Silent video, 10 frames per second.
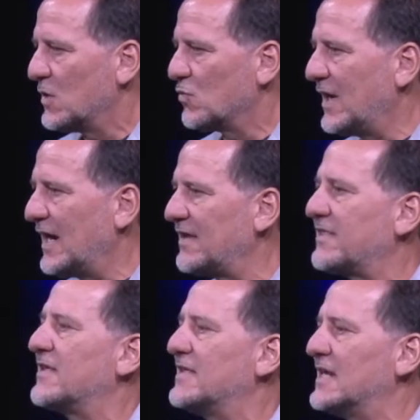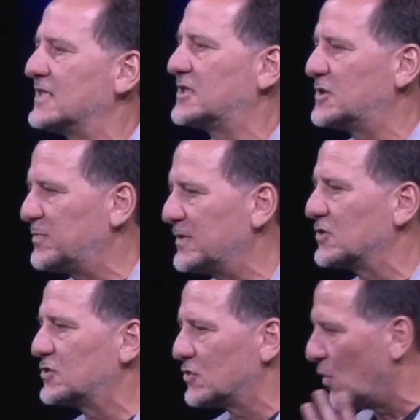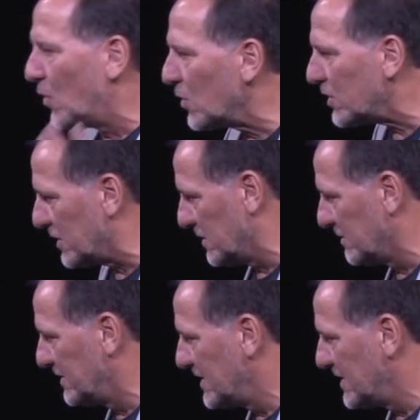rather than a spiritual order.